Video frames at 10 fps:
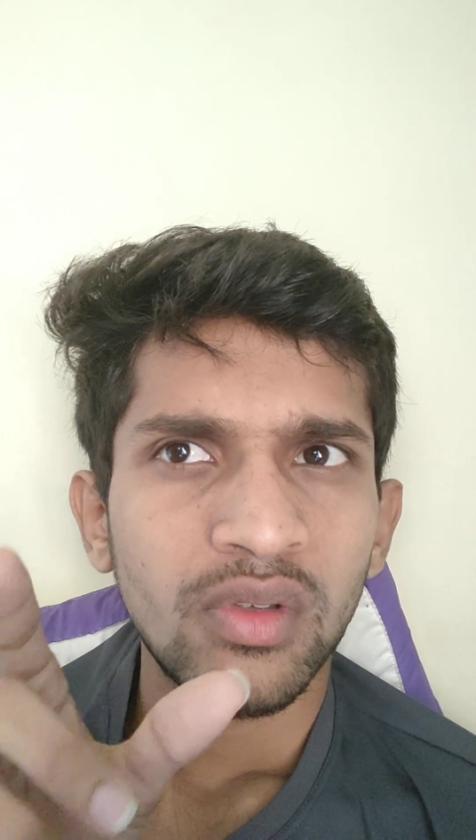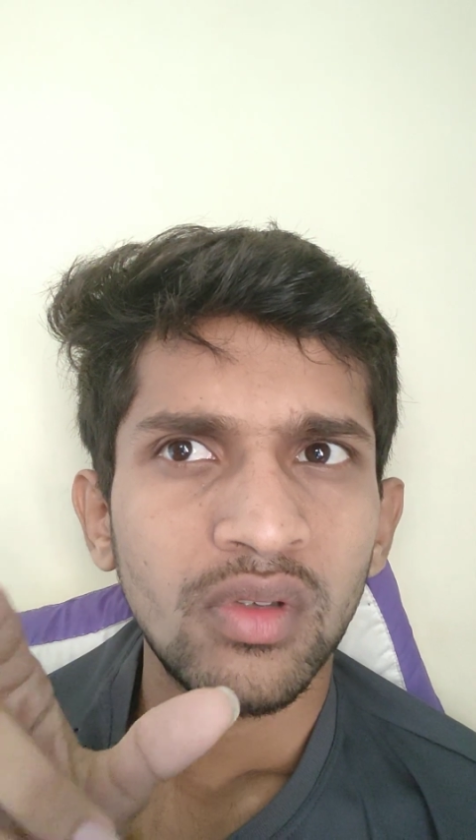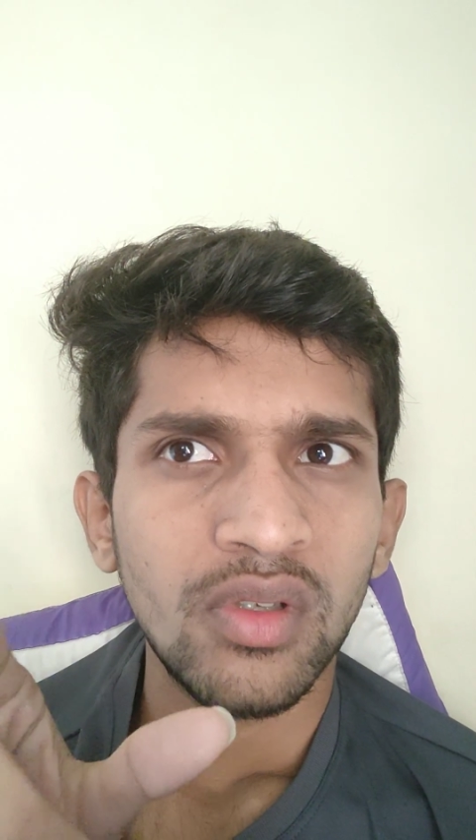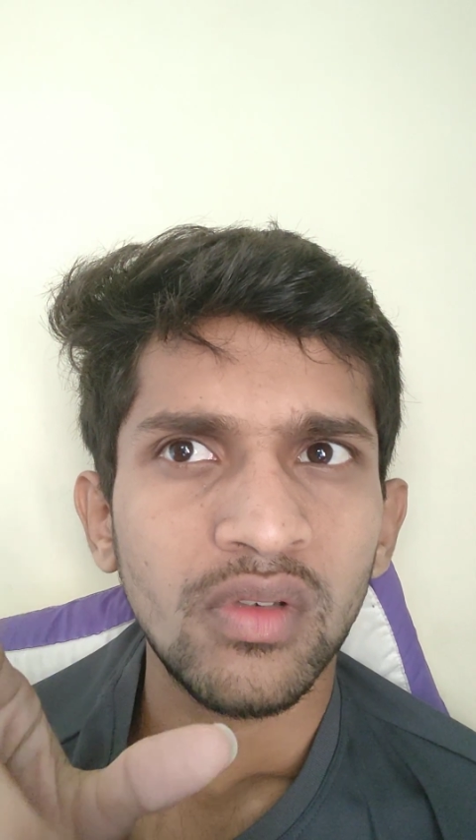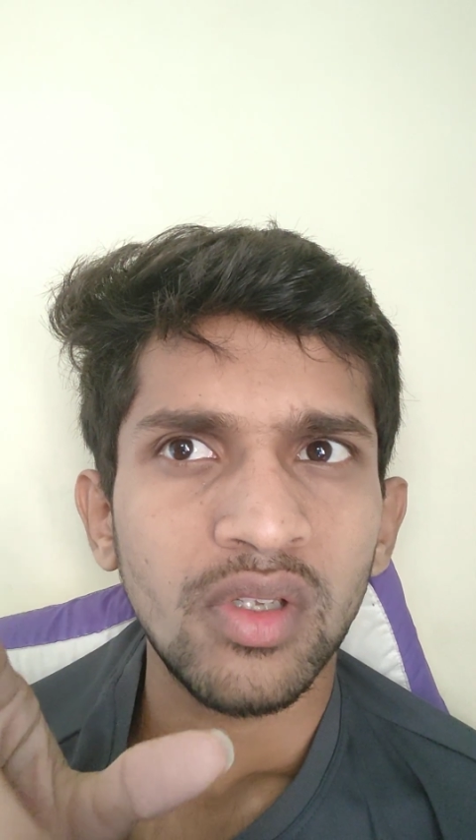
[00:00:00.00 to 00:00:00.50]

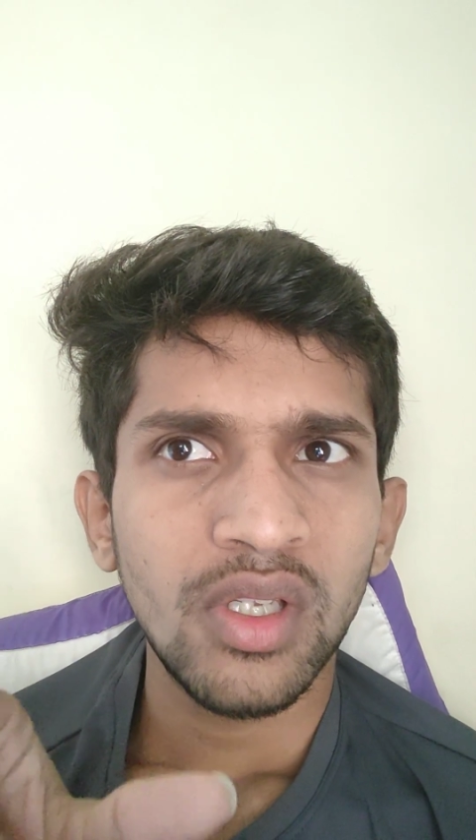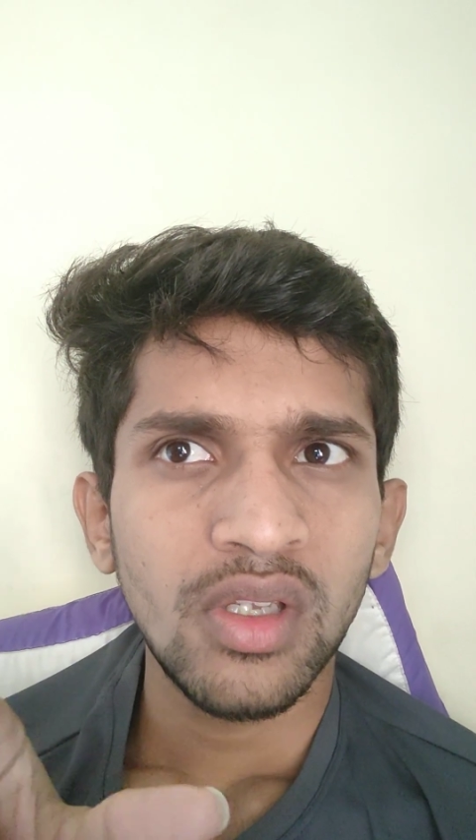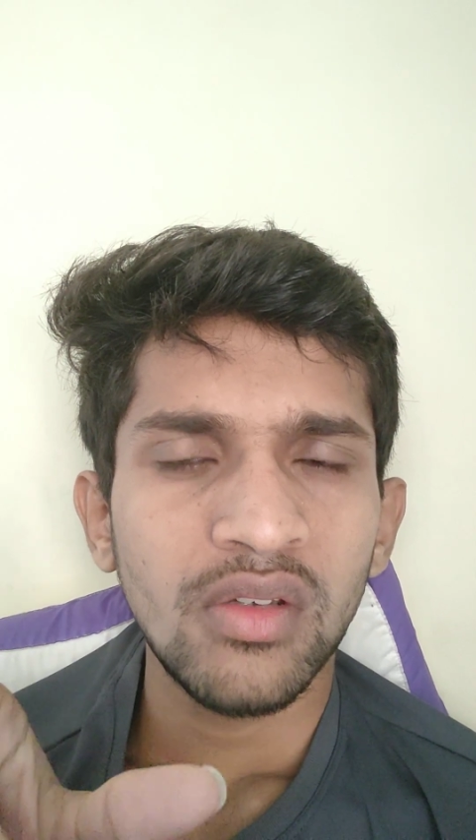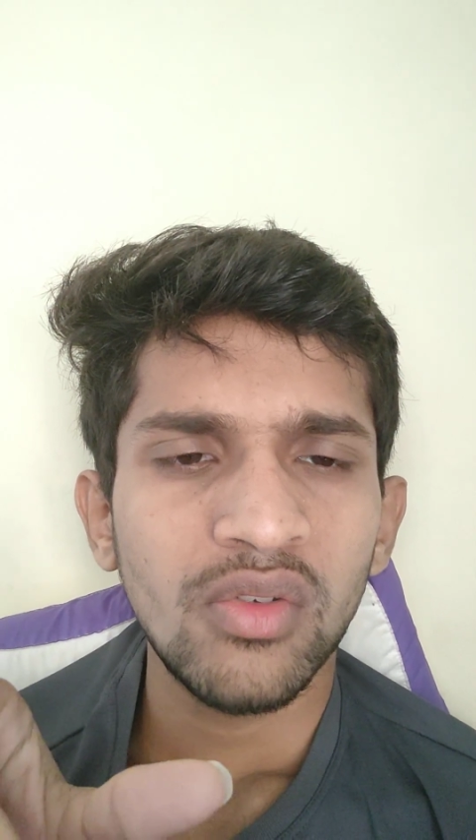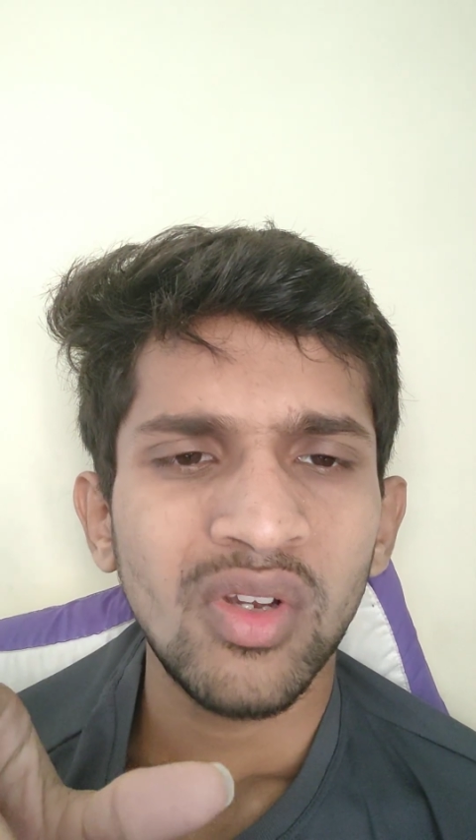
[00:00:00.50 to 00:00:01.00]
So in
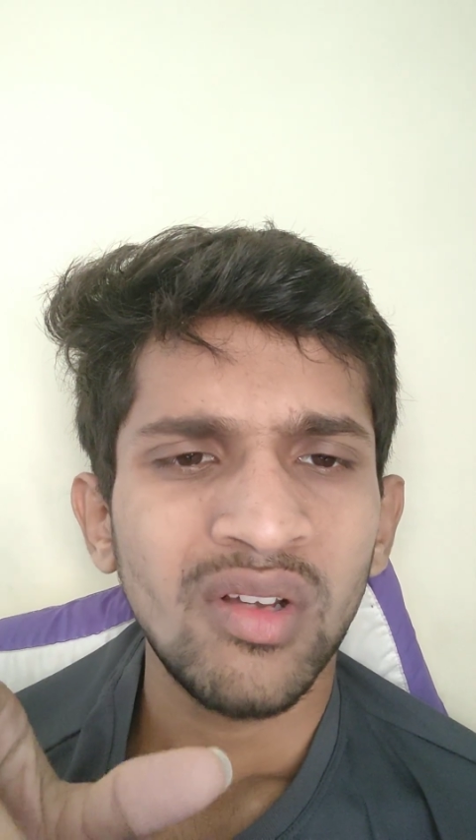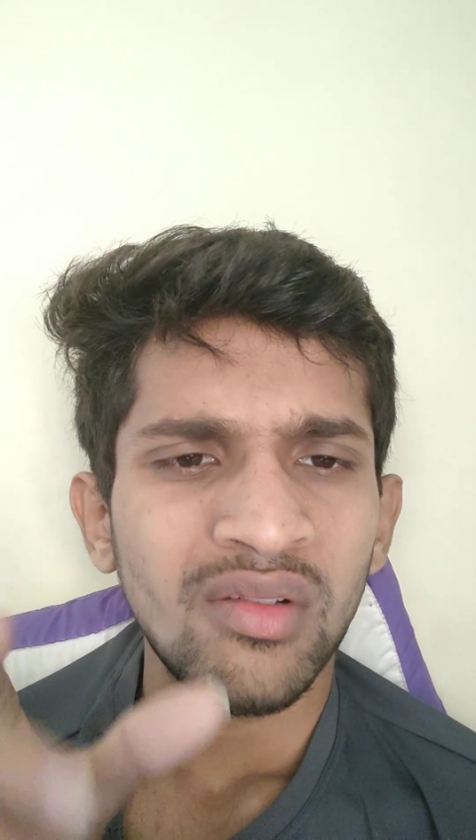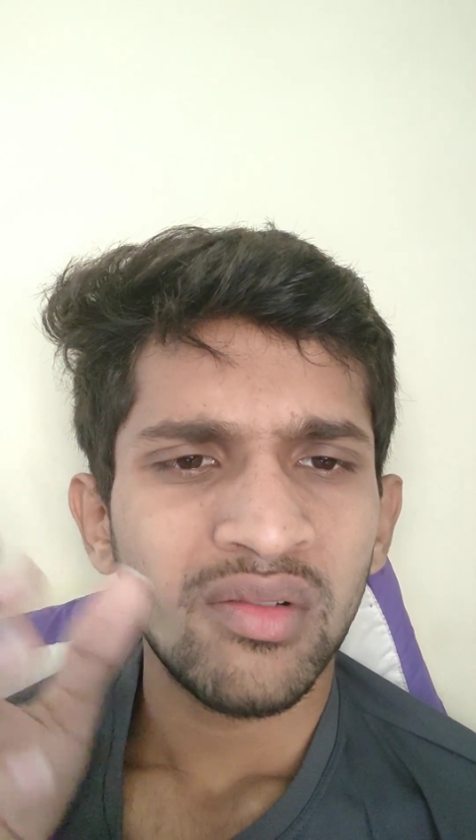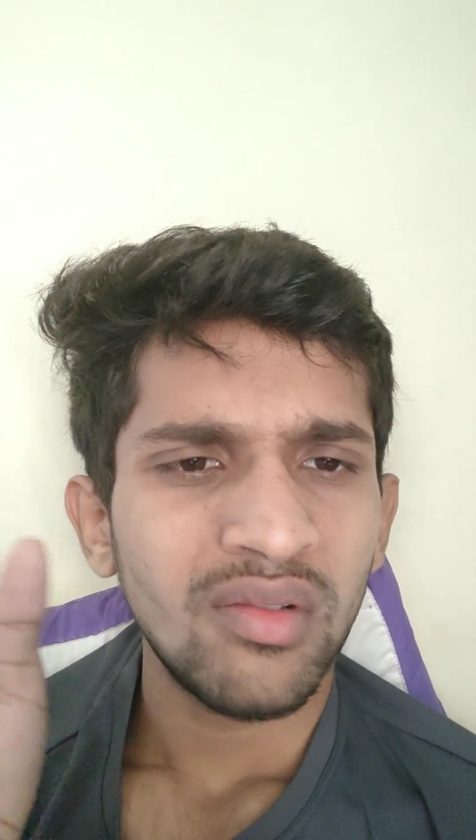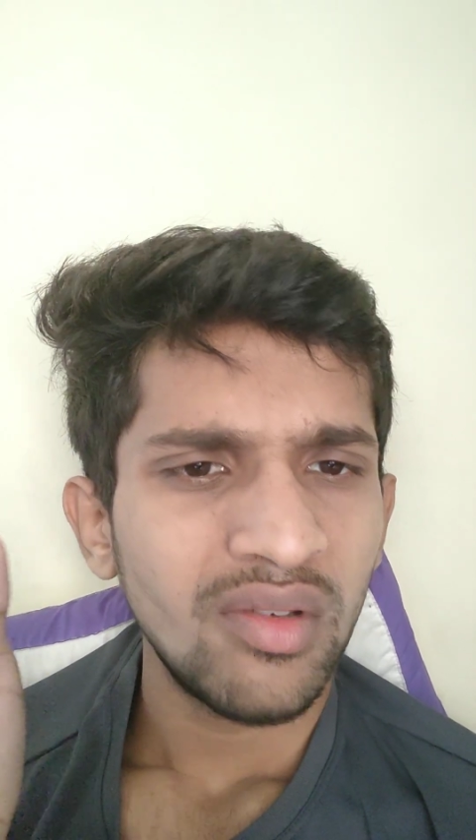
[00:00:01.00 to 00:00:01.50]
key you
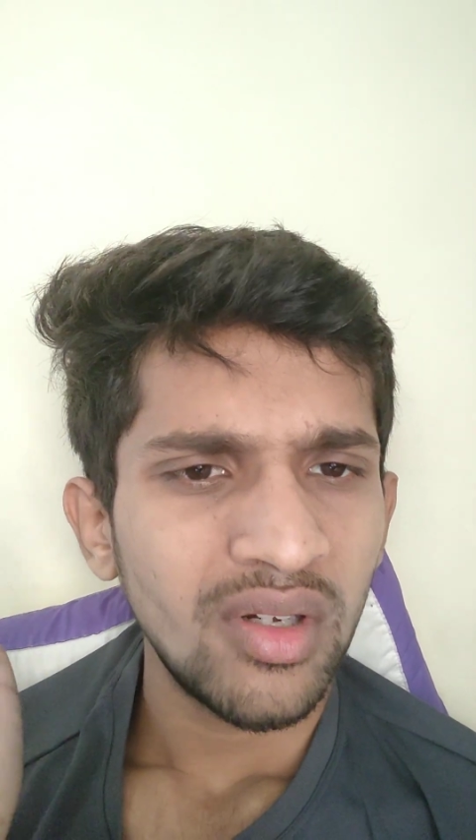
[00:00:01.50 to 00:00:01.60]
have